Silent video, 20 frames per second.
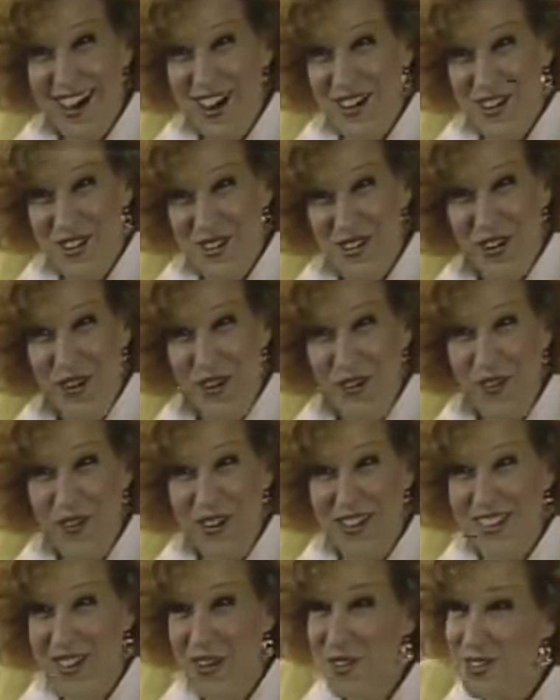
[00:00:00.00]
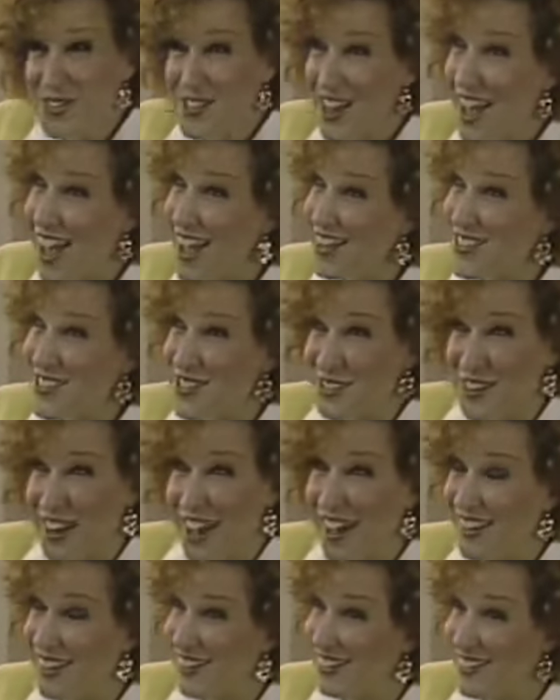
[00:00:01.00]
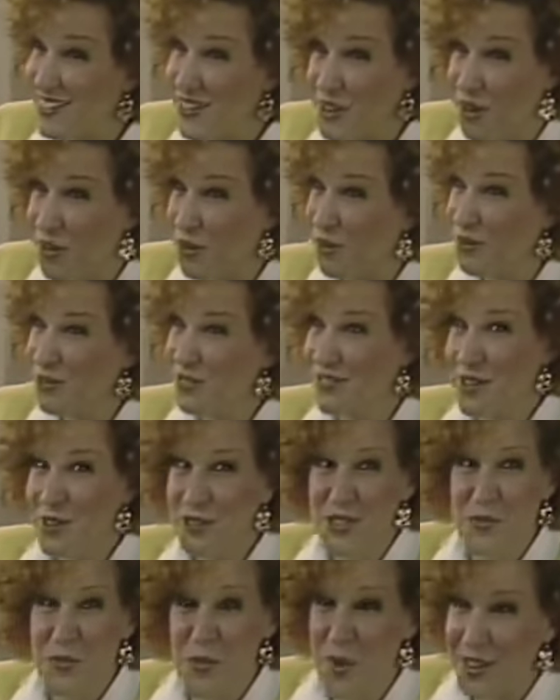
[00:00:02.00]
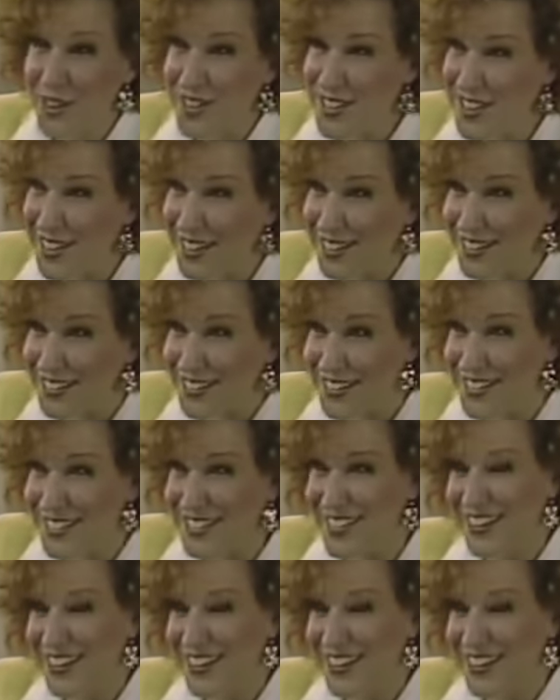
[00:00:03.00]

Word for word: you know, and those eggs are not, you know, no spring chickens.